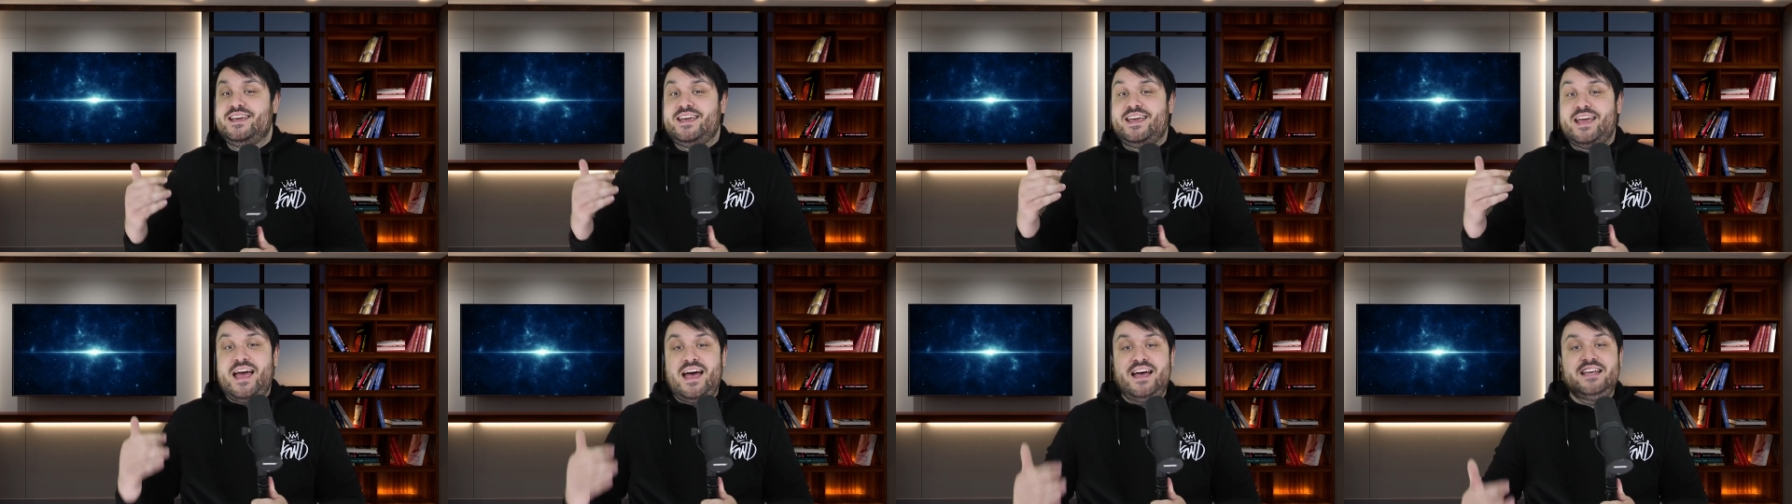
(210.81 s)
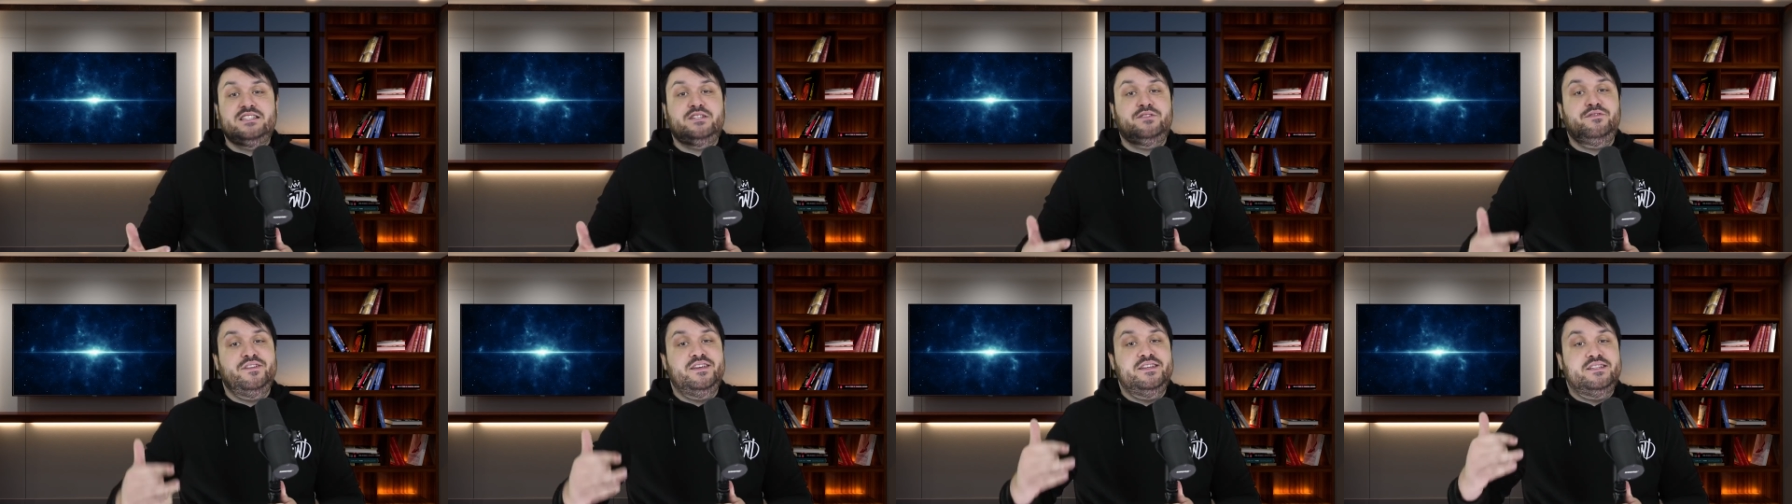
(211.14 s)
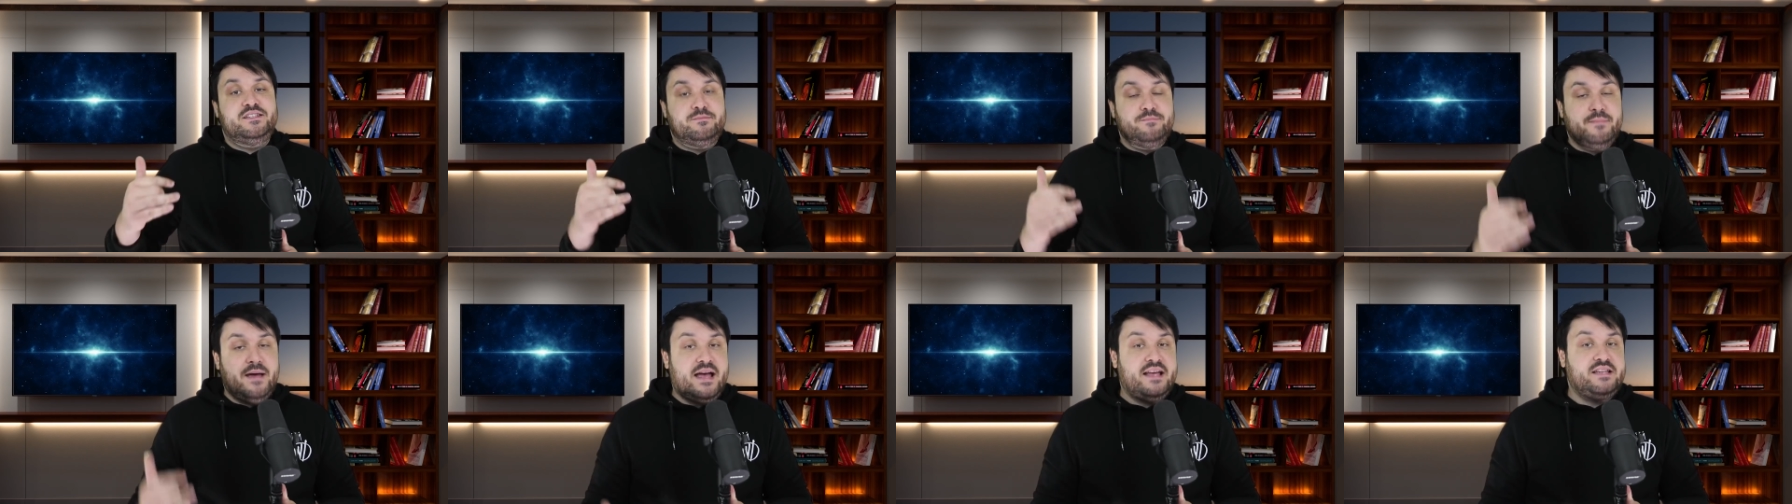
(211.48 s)
gas
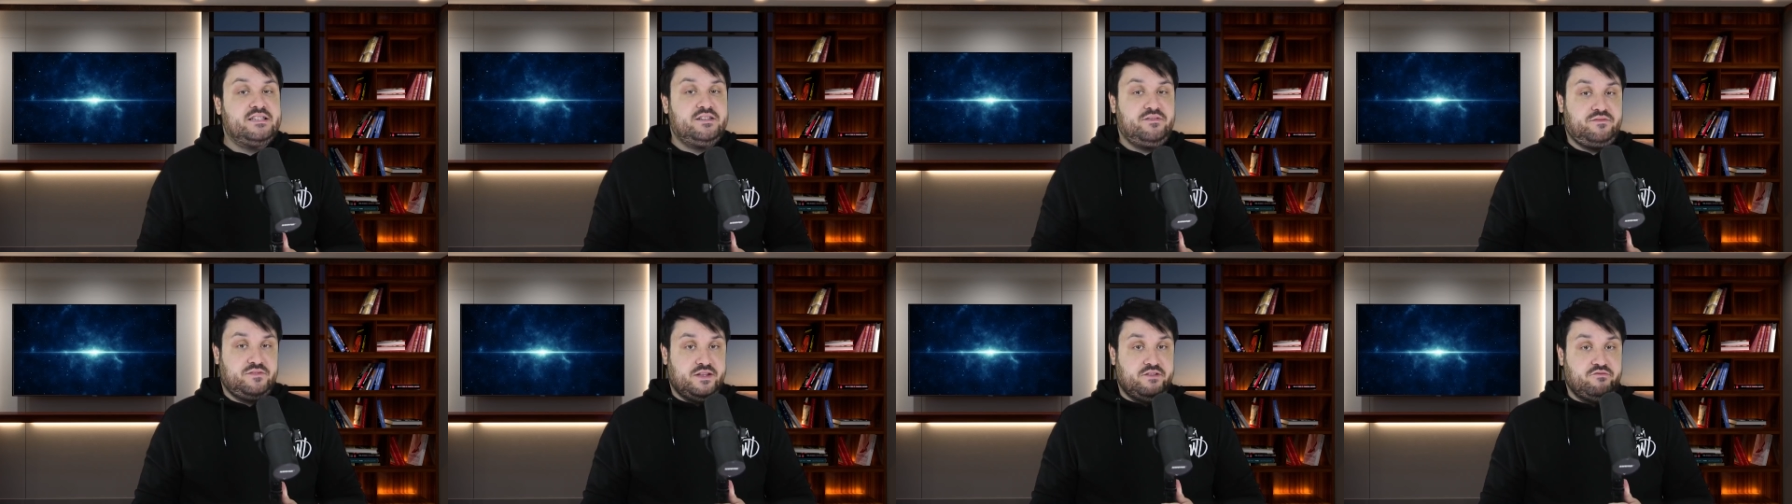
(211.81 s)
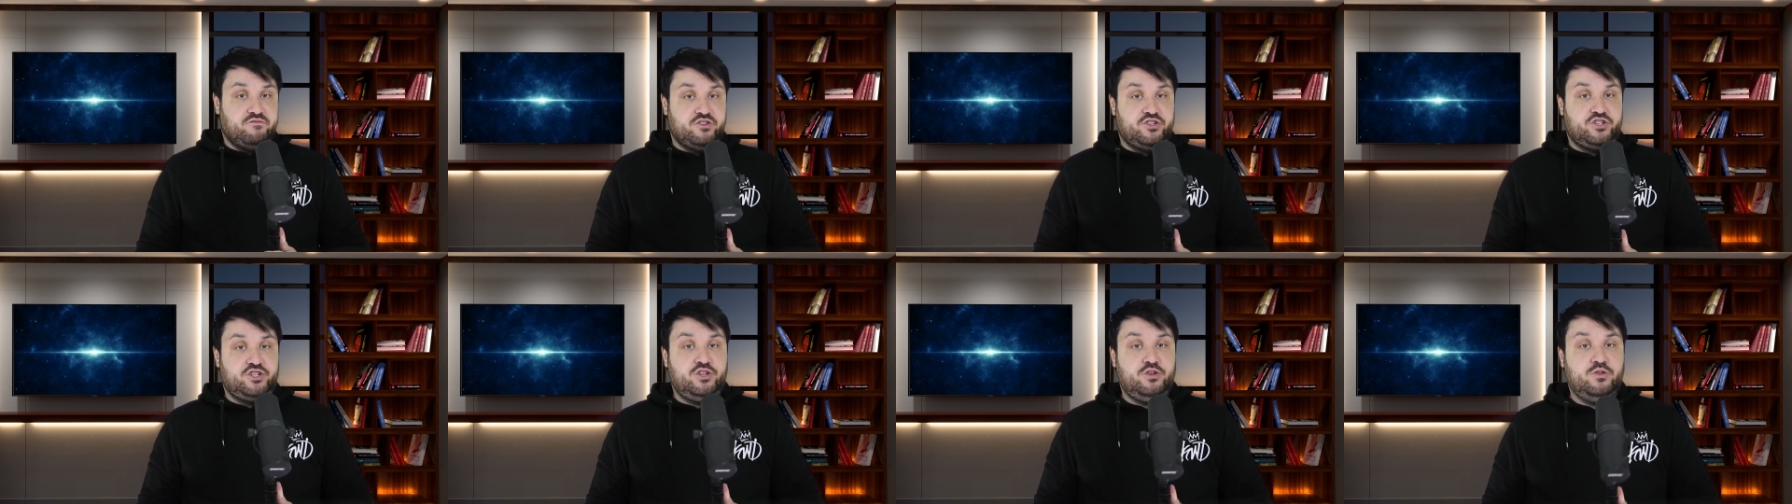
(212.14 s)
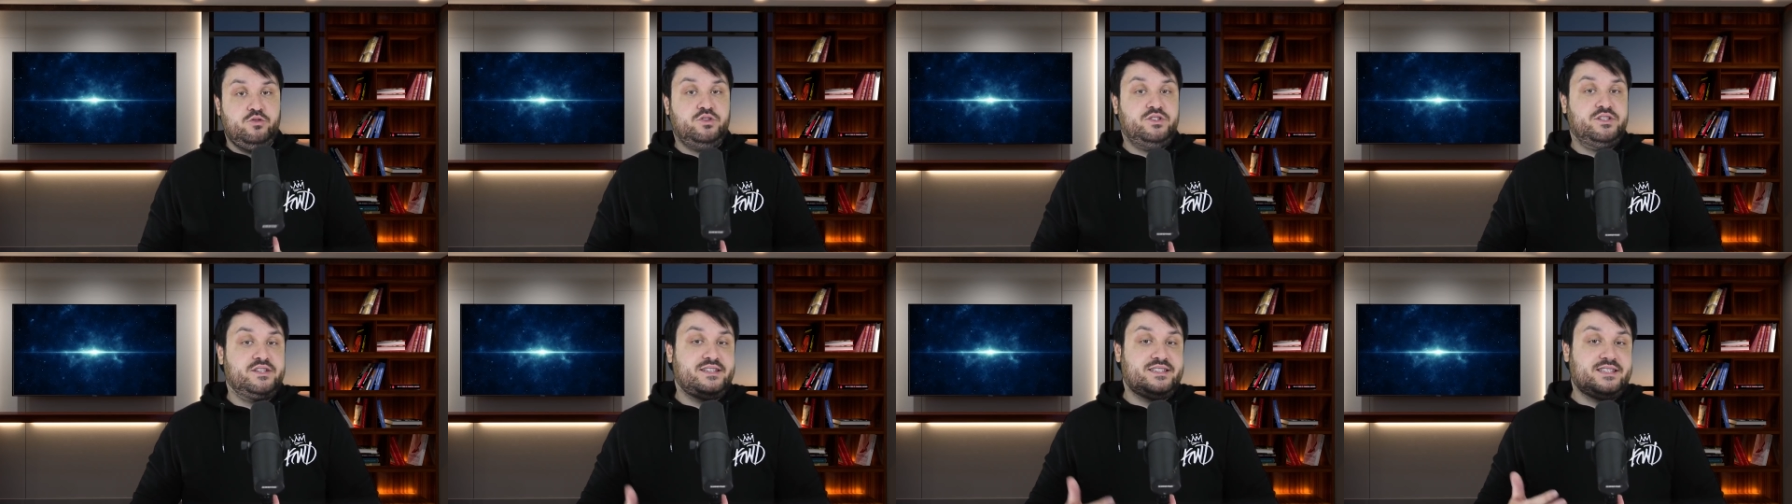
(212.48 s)
fees massively
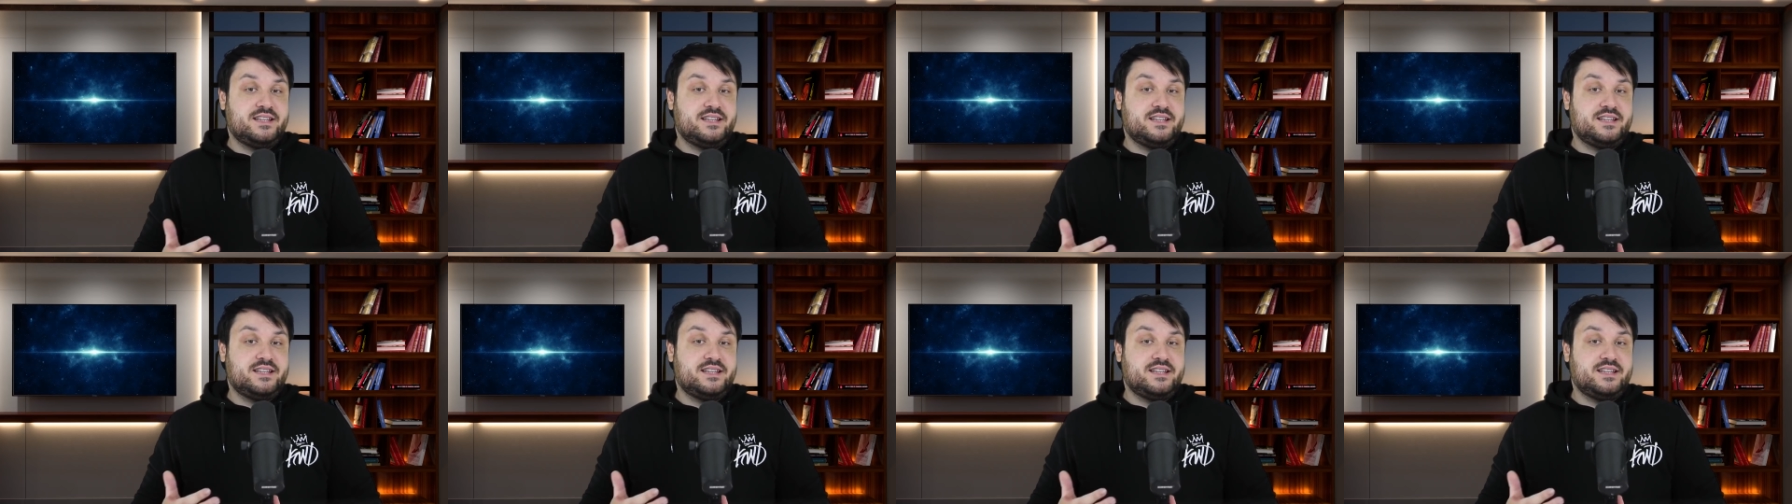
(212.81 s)
reduced to